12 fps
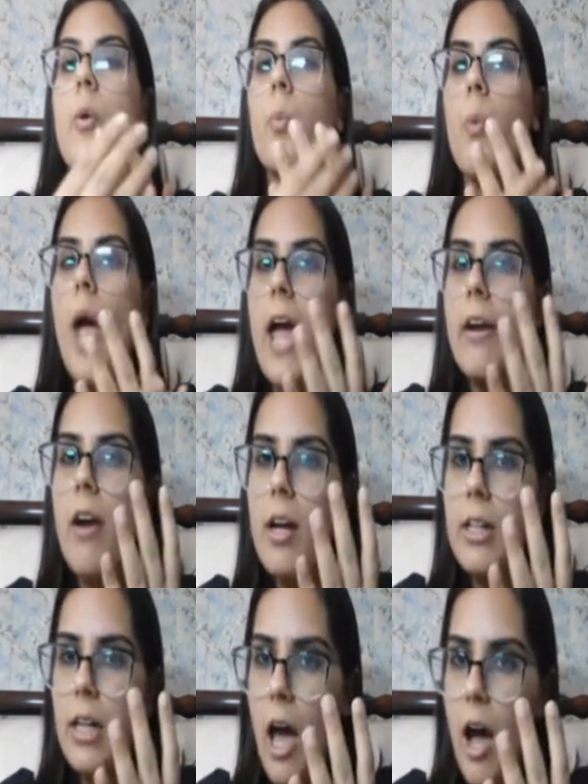Wear
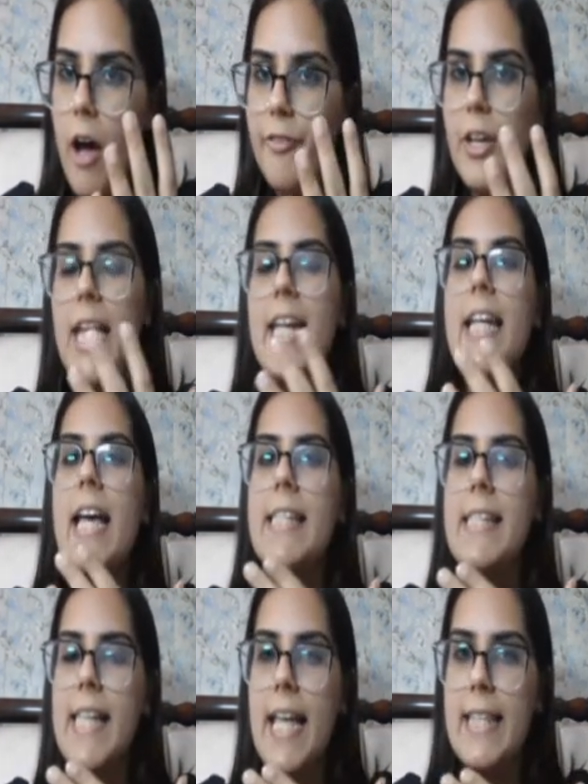our glove, it has
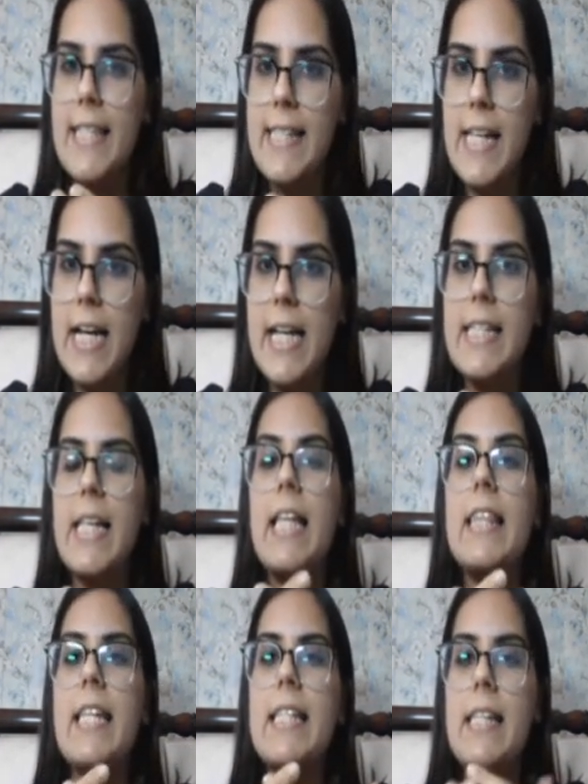sensors.
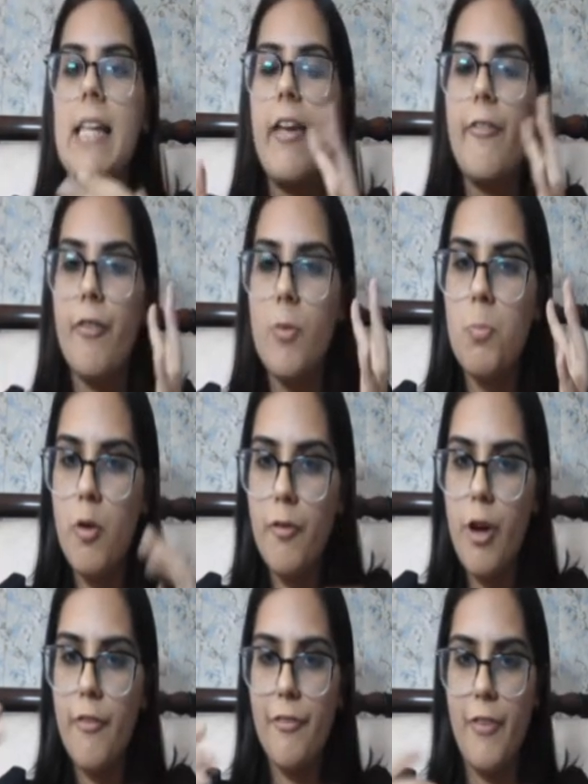This, if you move
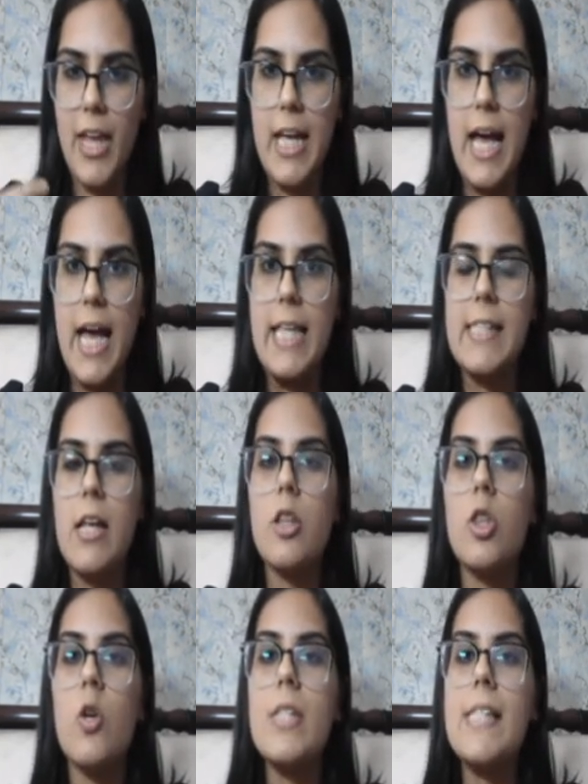your fingers,
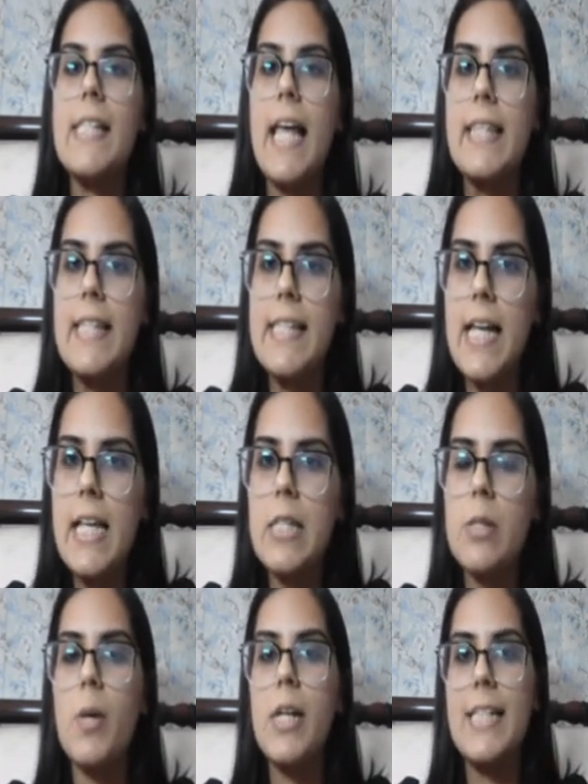those
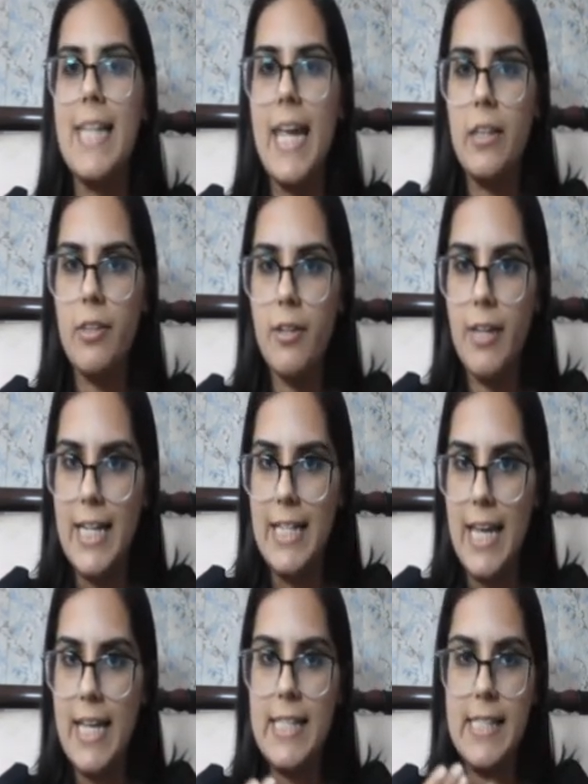sensors will take the
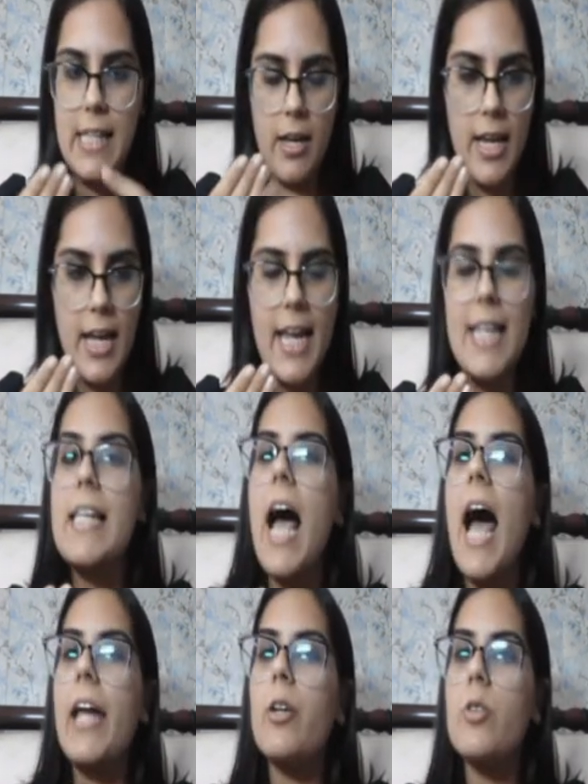readings. It's an
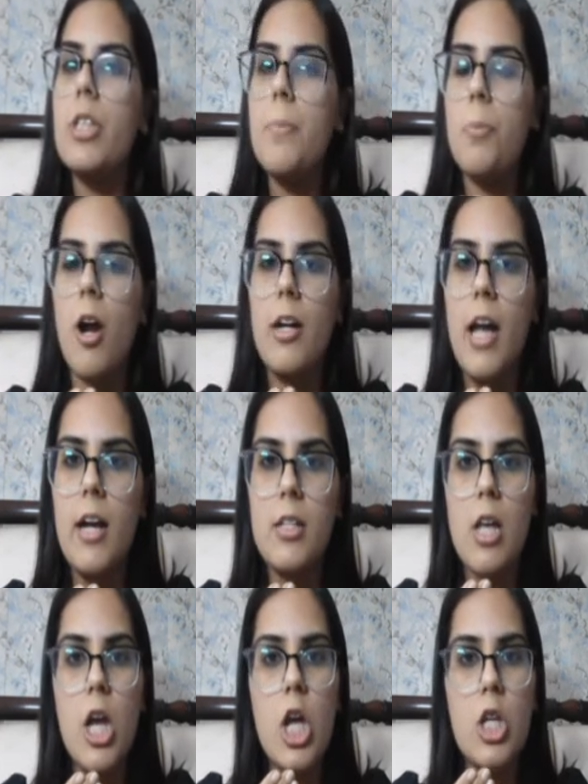I O T product,
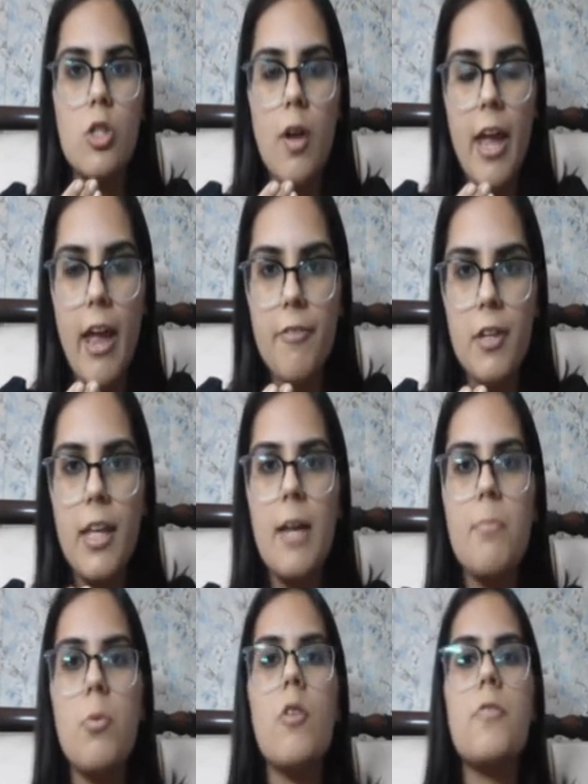so
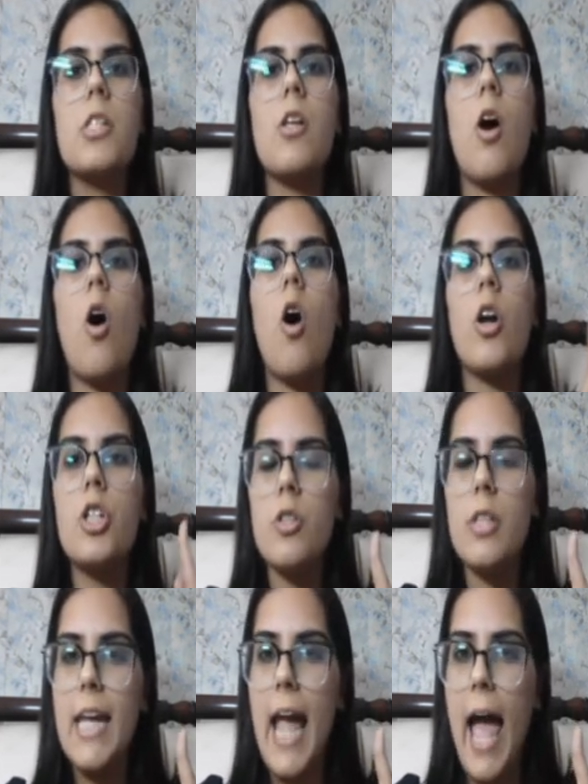everything moves onto
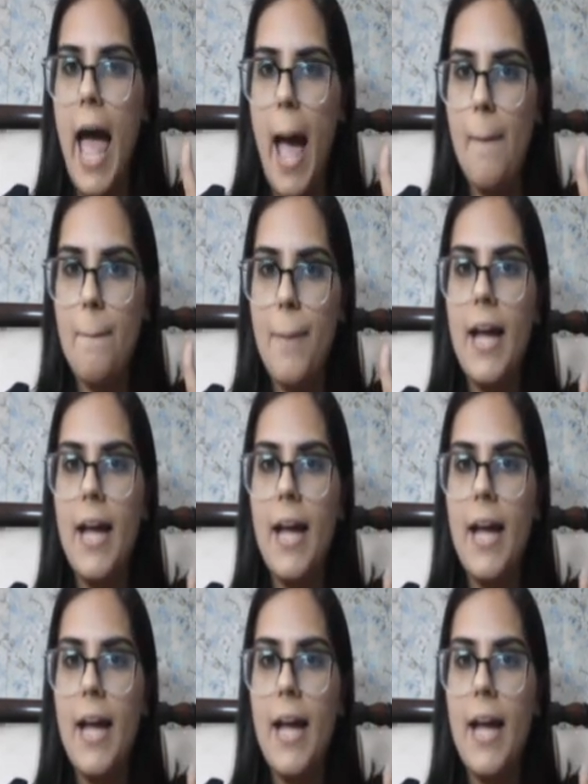the app.